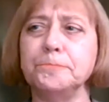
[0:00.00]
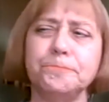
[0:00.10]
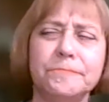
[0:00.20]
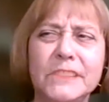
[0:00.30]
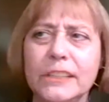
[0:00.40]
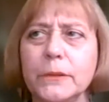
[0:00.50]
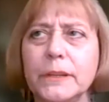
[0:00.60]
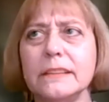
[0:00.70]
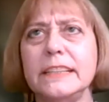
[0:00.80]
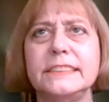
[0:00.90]
you know,
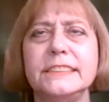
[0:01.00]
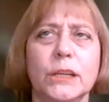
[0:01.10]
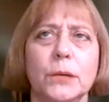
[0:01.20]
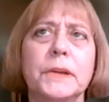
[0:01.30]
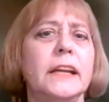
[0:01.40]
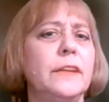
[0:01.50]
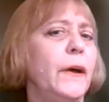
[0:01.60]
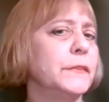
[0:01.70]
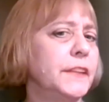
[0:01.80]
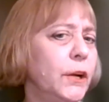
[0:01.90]
at least some kind of
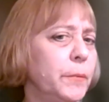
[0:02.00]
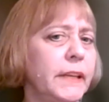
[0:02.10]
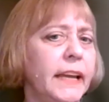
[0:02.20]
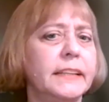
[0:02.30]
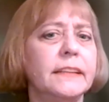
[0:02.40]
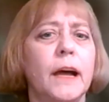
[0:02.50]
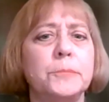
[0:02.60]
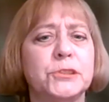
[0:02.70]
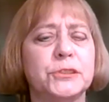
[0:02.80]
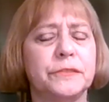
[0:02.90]
healthcare related
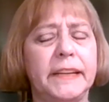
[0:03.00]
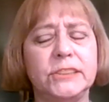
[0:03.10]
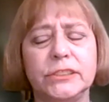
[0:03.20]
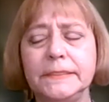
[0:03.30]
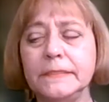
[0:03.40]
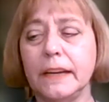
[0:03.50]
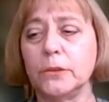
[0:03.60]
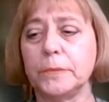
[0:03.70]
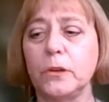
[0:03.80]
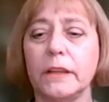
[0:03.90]
observation. I
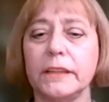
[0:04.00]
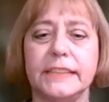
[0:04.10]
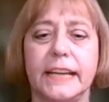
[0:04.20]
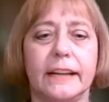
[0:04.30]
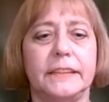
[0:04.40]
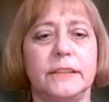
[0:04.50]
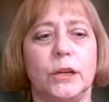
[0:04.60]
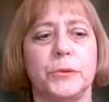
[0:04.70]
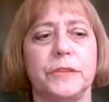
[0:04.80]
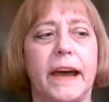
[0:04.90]
don't recall exactly the
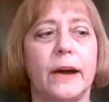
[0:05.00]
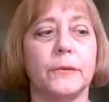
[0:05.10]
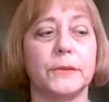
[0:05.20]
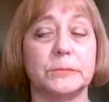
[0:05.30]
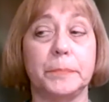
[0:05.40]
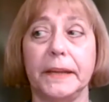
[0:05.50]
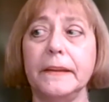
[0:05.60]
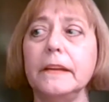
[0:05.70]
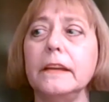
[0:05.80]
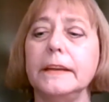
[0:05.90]
number of hours, but
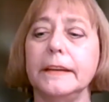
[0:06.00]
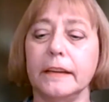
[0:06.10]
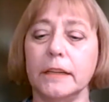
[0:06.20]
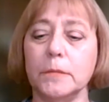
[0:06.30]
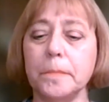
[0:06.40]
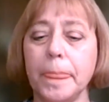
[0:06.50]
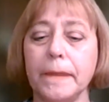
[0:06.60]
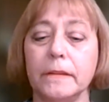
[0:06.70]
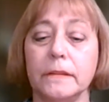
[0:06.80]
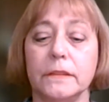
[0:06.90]

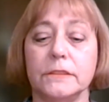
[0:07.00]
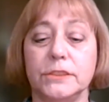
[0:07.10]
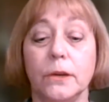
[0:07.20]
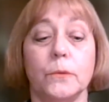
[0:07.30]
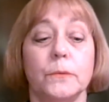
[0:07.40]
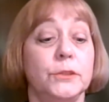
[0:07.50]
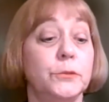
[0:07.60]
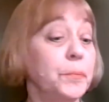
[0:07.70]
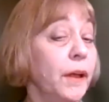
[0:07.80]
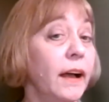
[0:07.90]
so
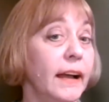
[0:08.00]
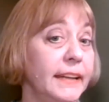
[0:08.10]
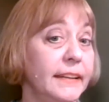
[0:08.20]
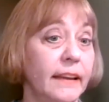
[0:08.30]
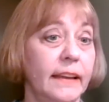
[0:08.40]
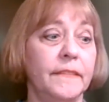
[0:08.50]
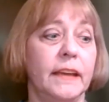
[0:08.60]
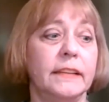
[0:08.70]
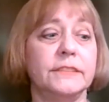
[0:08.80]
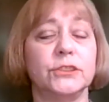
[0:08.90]
you applied, and
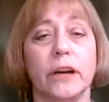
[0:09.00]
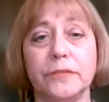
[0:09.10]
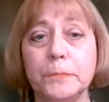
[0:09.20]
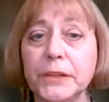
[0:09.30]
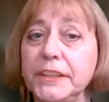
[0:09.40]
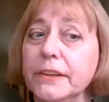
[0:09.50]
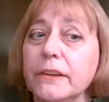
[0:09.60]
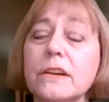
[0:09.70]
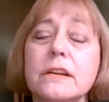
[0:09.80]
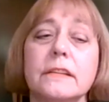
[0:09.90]
then sophomore year,